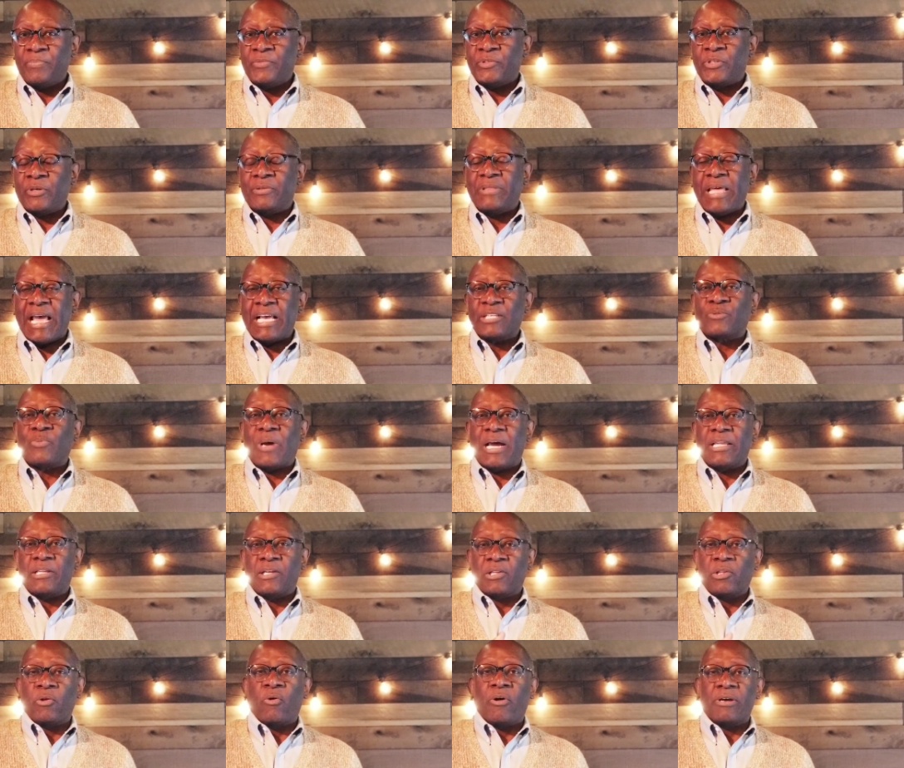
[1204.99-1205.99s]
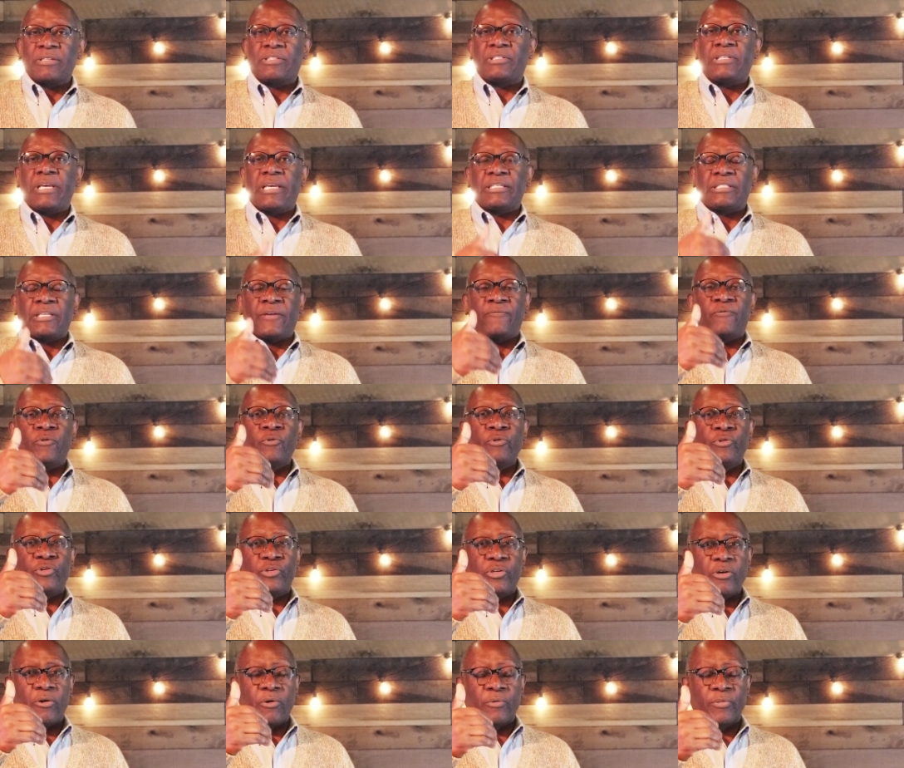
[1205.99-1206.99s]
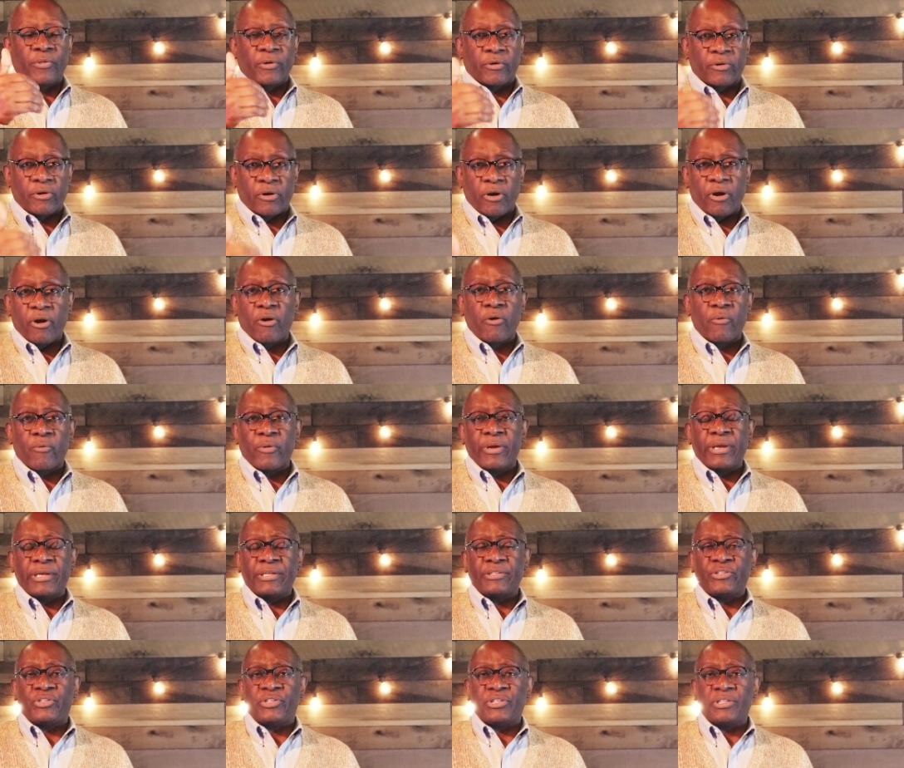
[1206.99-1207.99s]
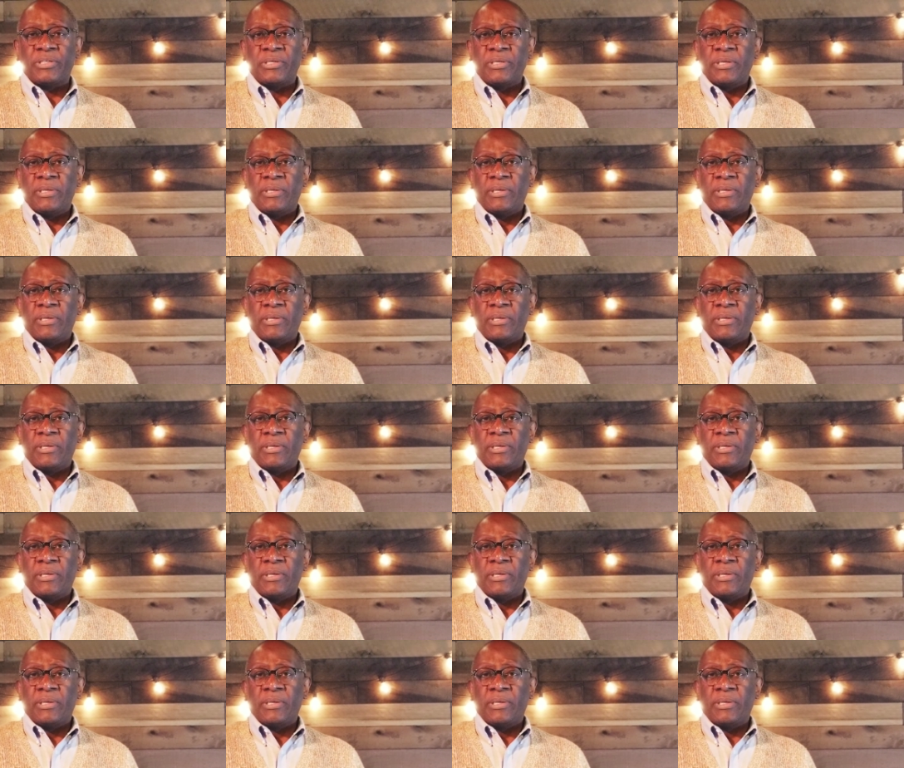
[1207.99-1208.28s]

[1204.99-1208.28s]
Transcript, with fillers: So that's why the Lord says if you show the courage,